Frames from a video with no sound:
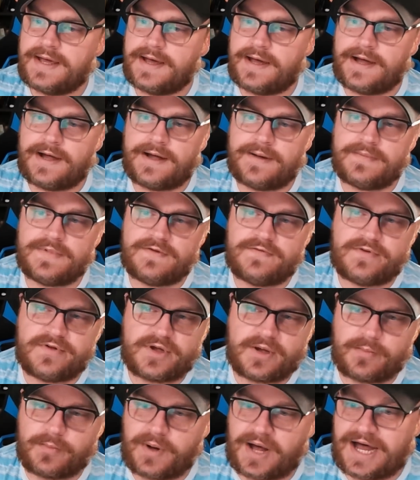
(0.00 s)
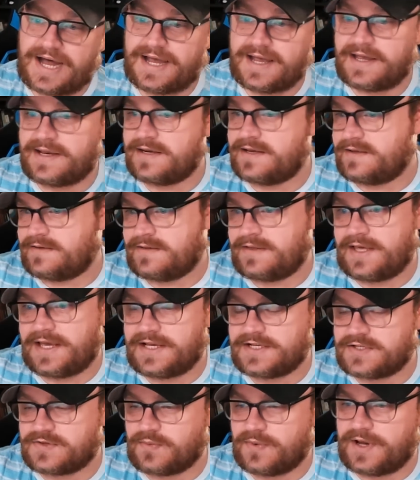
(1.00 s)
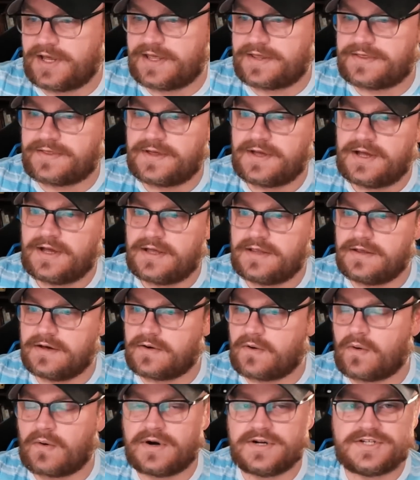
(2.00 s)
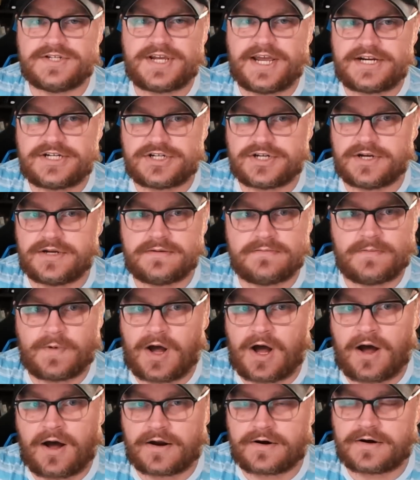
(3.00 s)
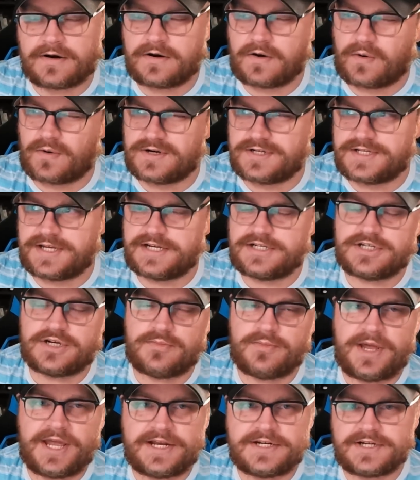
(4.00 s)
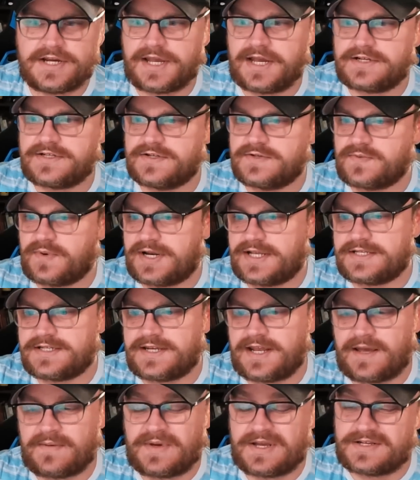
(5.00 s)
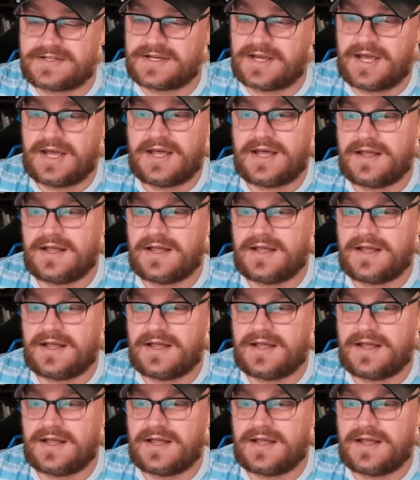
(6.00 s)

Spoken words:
If you combine this with the Coruscation Otter, Coruscation Mage, I guess is what its name is,